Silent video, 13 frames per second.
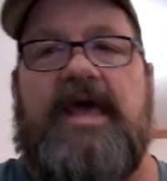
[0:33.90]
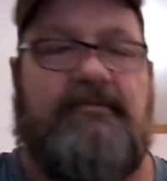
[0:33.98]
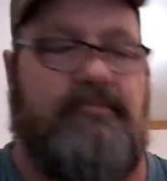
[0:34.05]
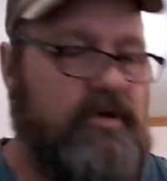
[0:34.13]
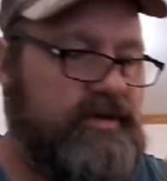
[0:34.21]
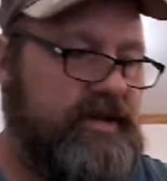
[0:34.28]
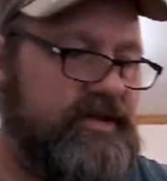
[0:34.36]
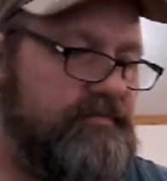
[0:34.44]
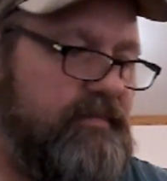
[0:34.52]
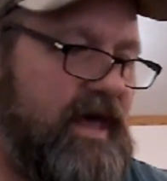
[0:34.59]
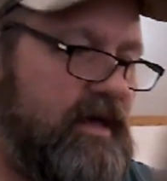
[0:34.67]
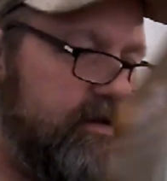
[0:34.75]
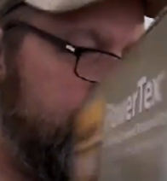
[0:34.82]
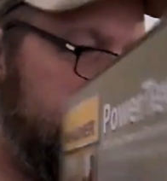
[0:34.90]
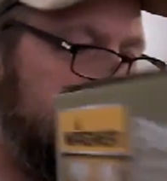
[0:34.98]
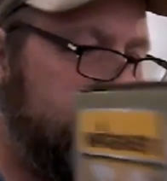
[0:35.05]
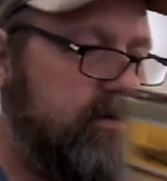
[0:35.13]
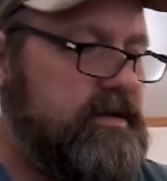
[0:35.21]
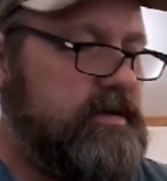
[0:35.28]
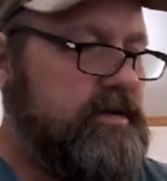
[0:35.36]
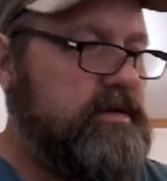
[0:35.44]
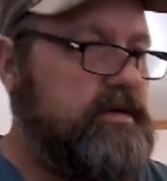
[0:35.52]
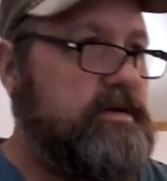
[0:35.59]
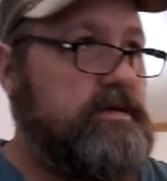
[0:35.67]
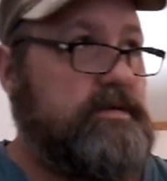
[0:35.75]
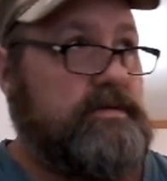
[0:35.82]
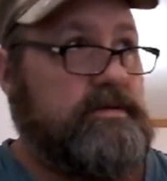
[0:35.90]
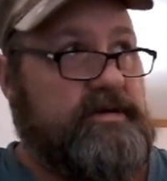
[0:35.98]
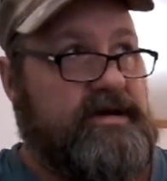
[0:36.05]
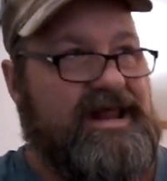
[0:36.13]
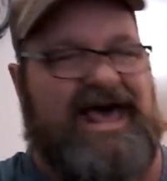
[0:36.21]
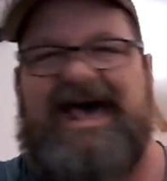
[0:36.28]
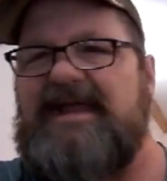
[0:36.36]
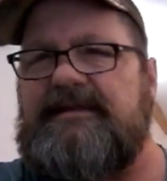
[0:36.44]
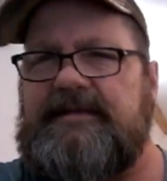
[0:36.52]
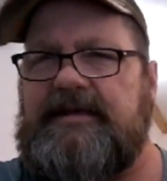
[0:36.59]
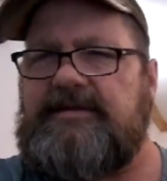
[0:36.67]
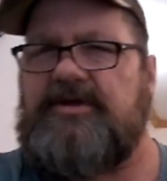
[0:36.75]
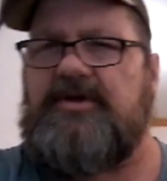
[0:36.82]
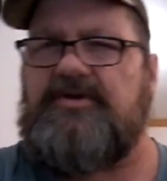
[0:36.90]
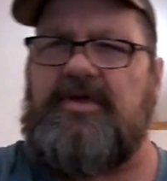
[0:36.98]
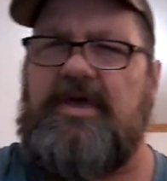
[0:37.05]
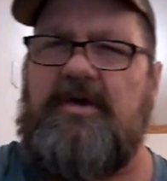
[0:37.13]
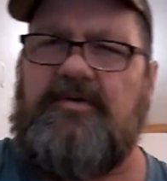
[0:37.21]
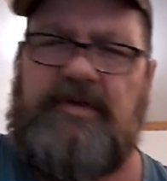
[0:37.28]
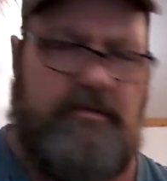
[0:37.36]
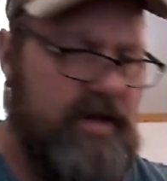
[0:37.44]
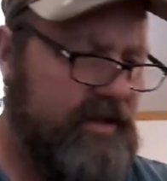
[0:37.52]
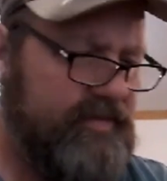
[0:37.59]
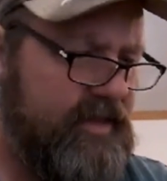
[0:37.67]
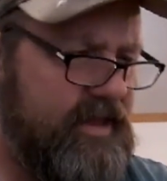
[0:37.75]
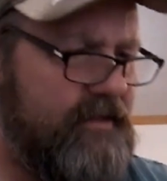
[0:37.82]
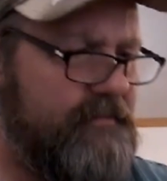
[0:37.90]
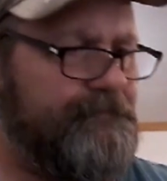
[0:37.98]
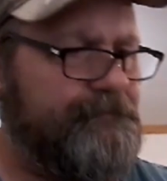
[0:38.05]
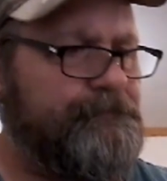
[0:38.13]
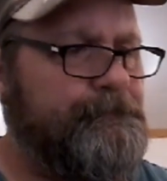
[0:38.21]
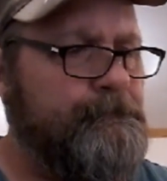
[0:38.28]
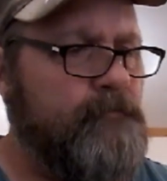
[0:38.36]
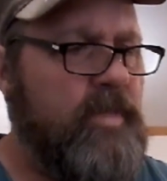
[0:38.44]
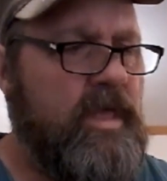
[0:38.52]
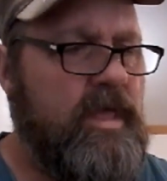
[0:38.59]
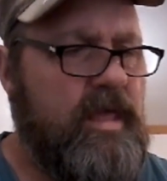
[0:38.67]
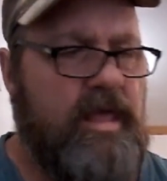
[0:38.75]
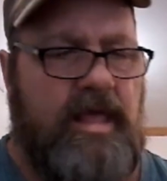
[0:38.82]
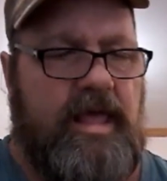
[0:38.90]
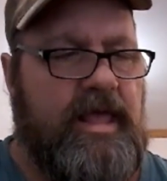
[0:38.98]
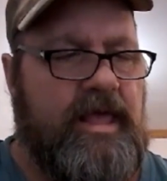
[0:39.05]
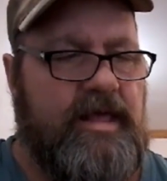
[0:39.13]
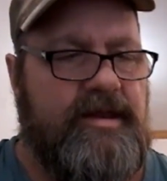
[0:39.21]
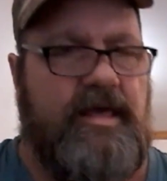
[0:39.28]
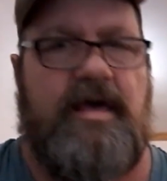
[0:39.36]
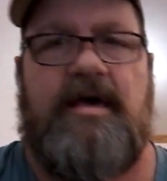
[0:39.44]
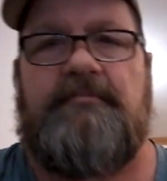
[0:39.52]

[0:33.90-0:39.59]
to have one of these about 9-10 years ago, something like that, and